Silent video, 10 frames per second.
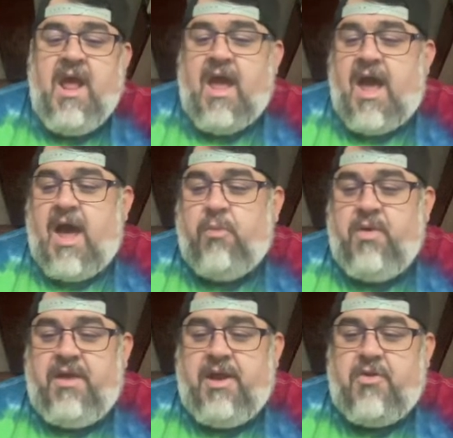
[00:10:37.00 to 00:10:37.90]

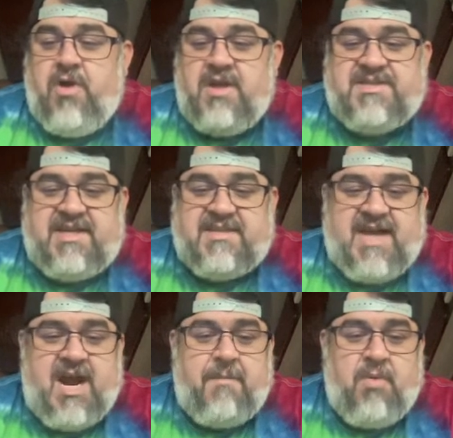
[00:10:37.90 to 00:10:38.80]
really across the
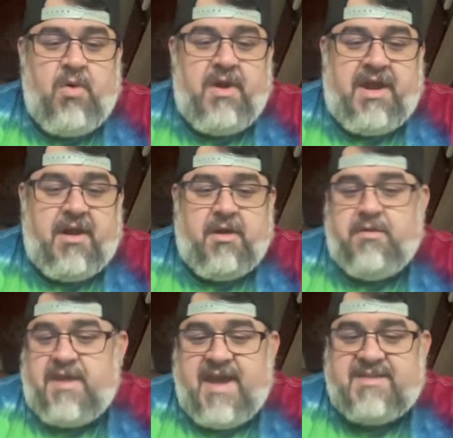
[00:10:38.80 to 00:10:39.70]
entire board
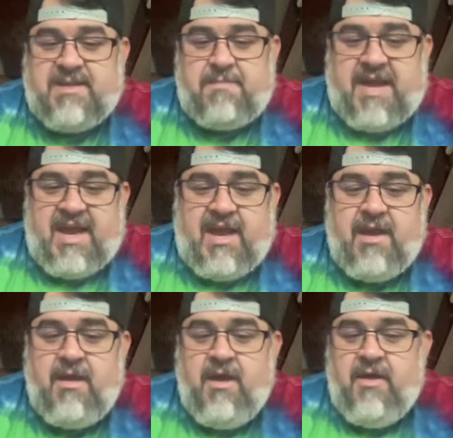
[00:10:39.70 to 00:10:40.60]
here. The S&P,
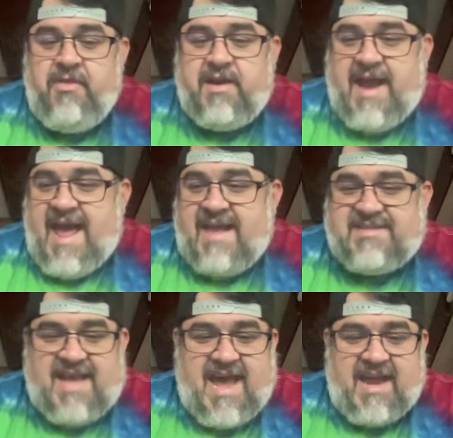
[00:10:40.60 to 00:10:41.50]
the
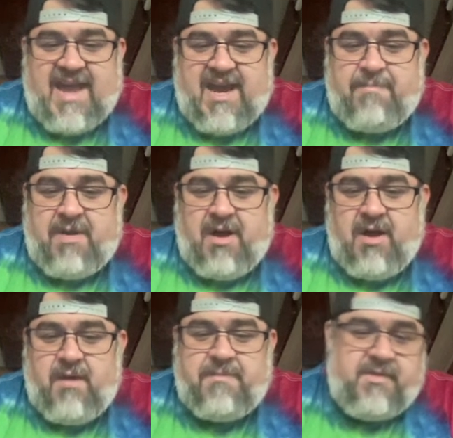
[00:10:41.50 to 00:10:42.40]
NASDAQ had a
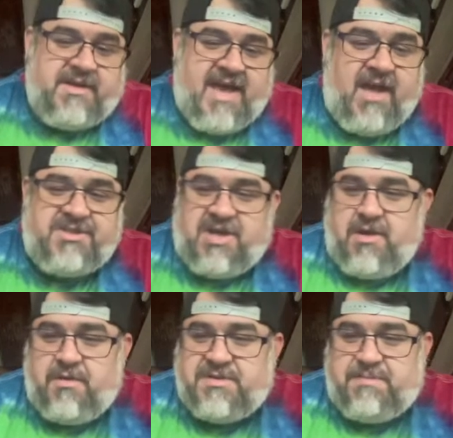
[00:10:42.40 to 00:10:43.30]
pump, the Dow
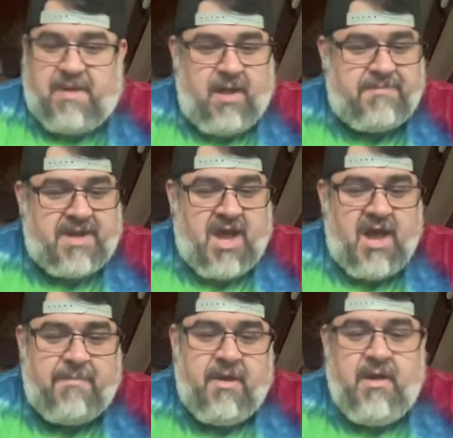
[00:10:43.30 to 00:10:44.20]
Jones pumped
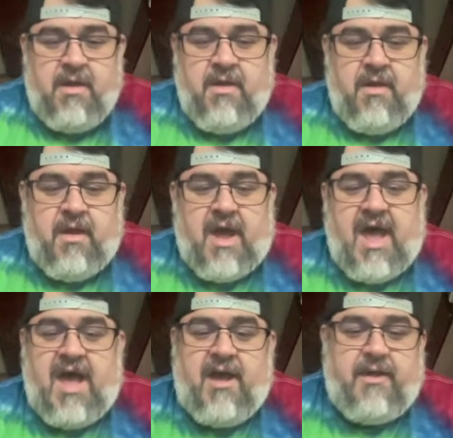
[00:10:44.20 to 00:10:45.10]
up.
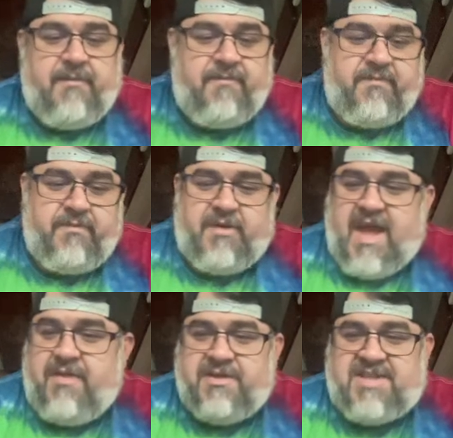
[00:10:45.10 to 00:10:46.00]

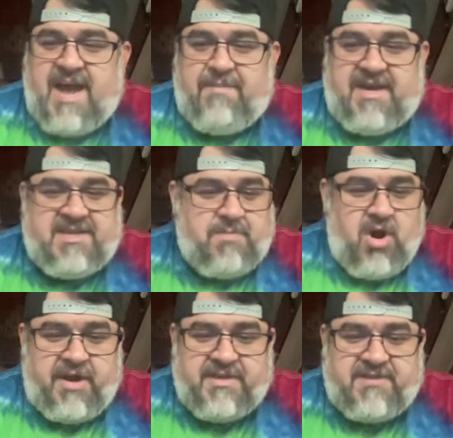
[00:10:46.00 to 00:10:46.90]
The Japanese
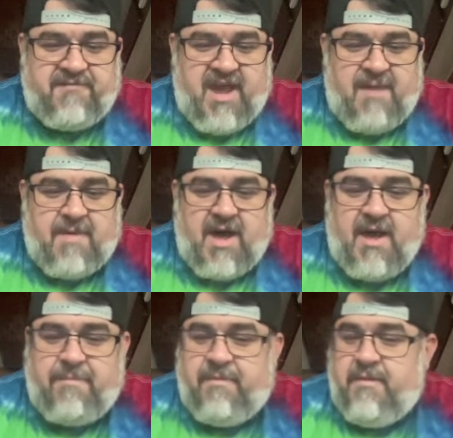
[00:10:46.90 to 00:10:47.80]
markets have came up.